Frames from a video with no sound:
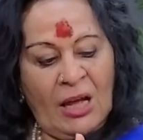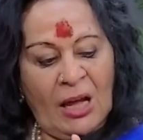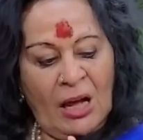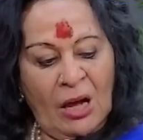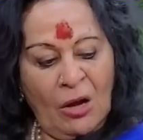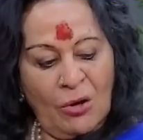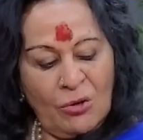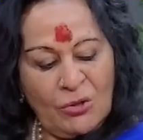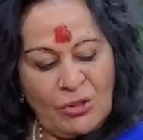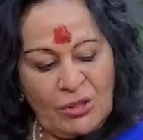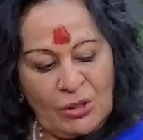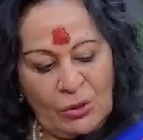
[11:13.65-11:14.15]

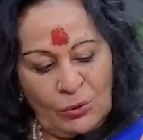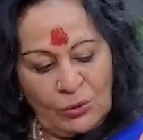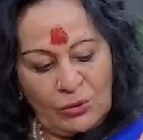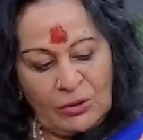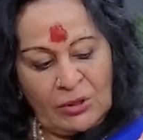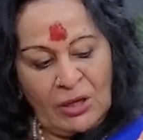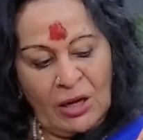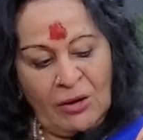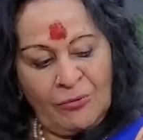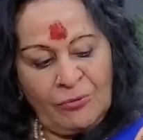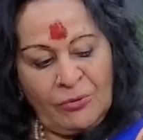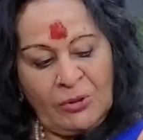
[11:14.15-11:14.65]
how she
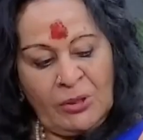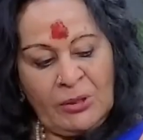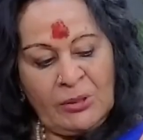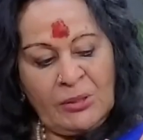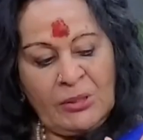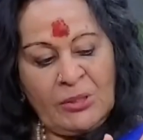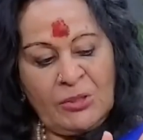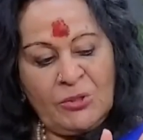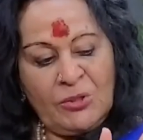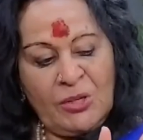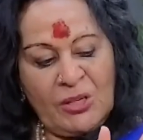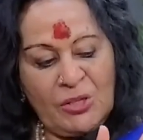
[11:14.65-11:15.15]
looked after
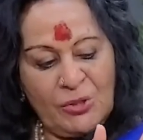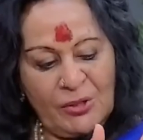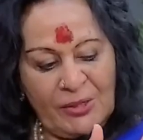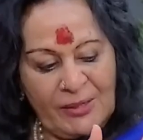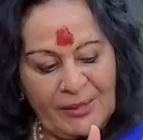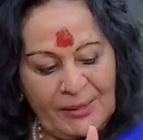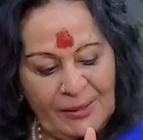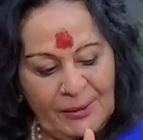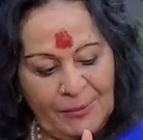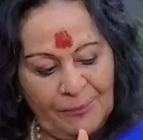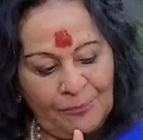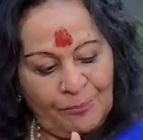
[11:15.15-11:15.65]
the
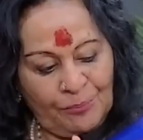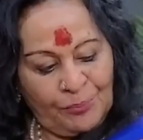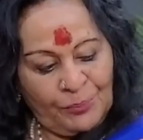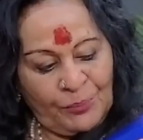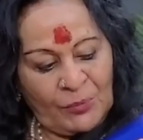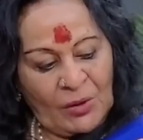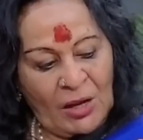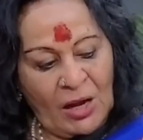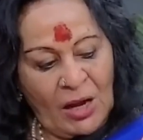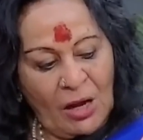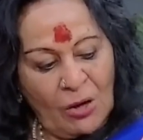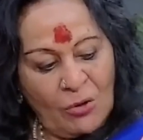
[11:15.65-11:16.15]
treasury,
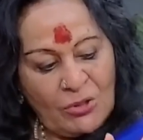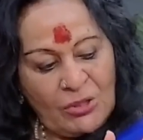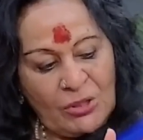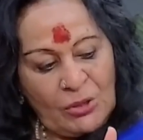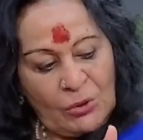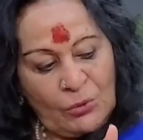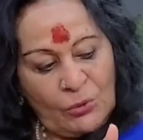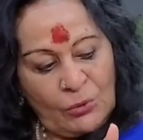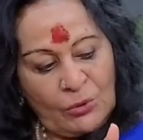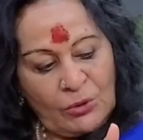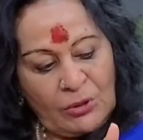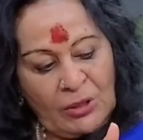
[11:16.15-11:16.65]
how
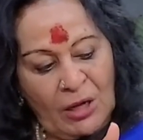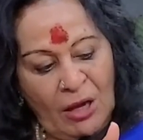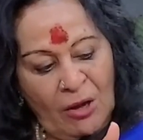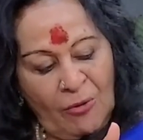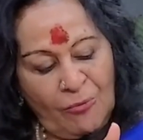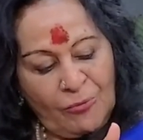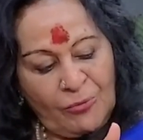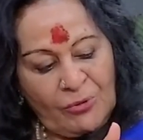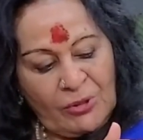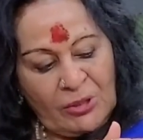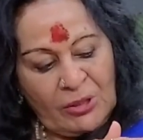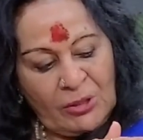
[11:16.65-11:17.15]
she looked
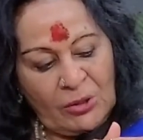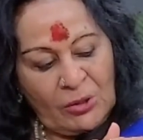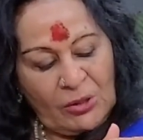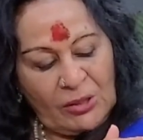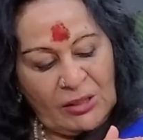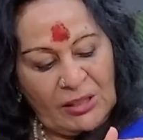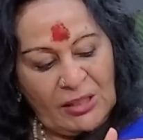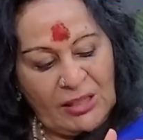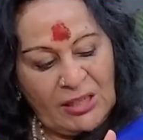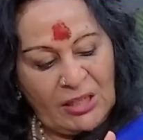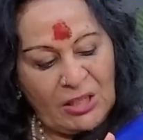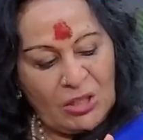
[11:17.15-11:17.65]
after
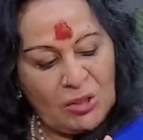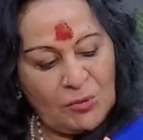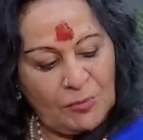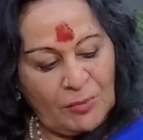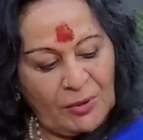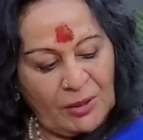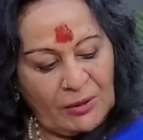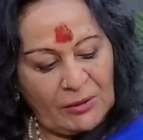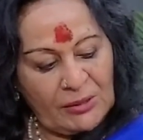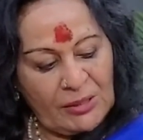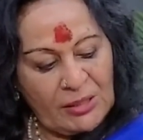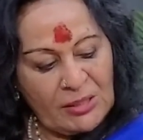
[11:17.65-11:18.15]
each
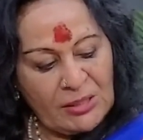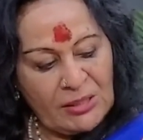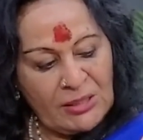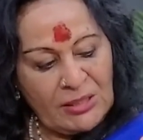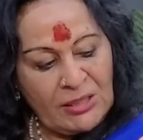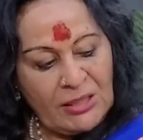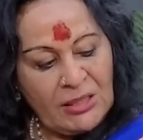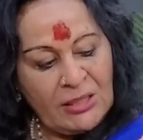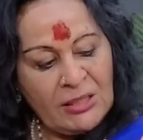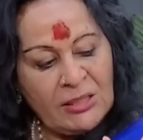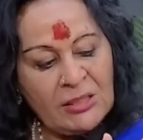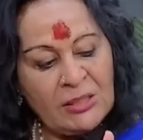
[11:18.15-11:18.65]
brother's
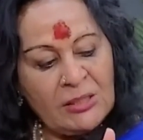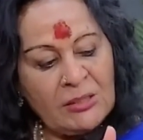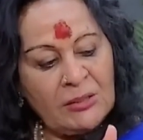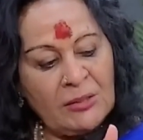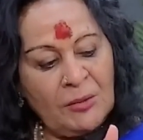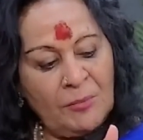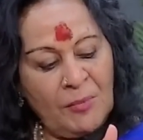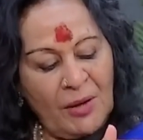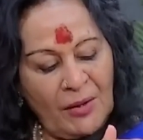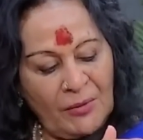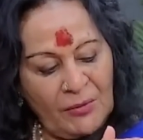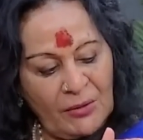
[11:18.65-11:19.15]
needs,
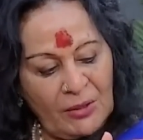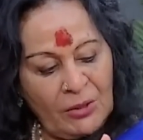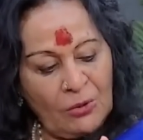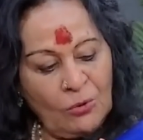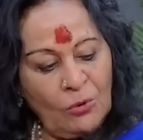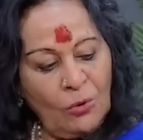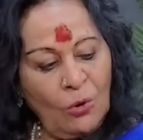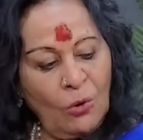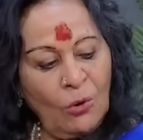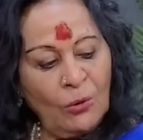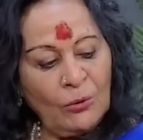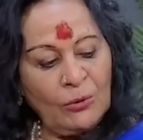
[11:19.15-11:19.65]
the
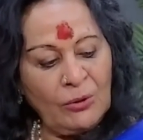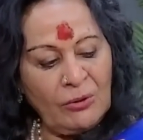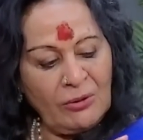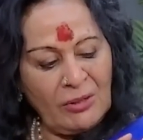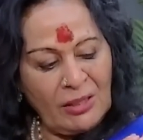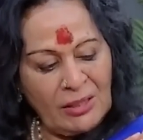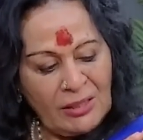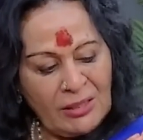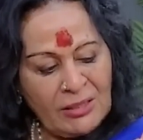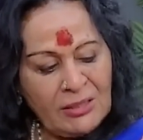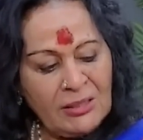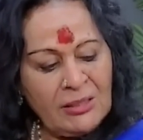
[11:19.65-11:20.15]
mother-in-law, the
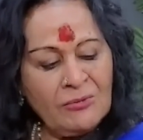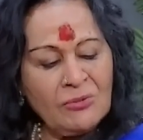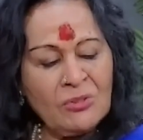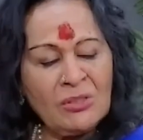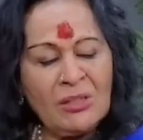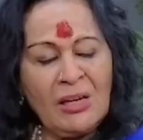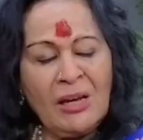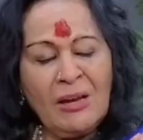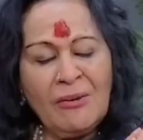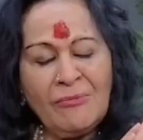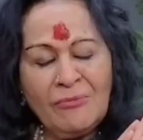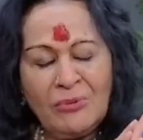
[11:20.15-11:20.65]

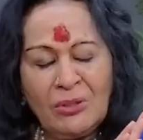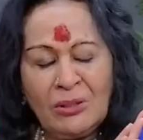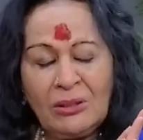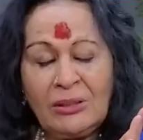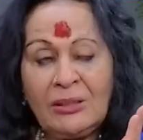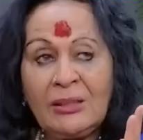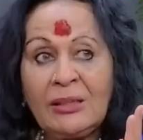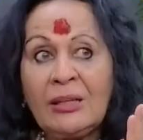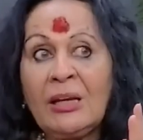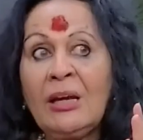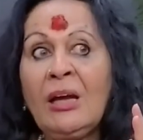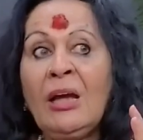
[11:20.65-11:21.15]
relatives,
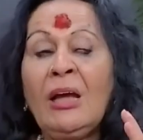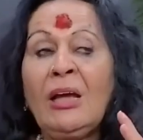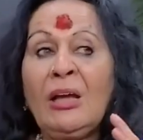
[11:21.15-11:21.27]
everything.